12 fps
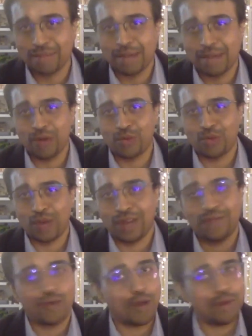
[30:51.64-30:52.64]
about yeah.
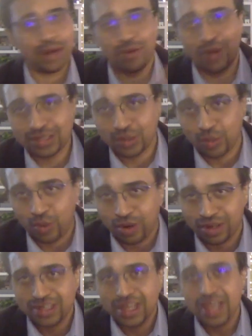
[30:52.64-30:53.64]
from across the
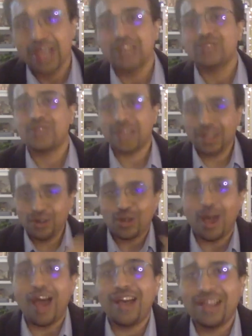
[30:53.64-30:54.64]
world. So, can you
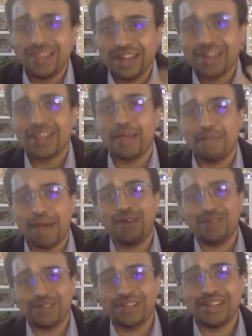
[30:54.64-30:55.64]
talk a little
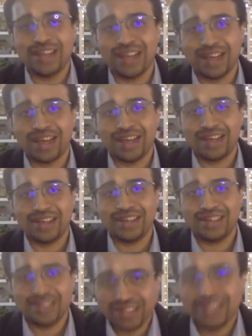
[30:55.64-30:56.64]
about the,
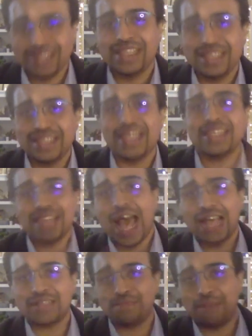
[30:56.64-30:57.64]
this
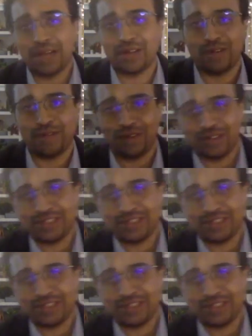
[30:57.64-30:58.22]
aspect of your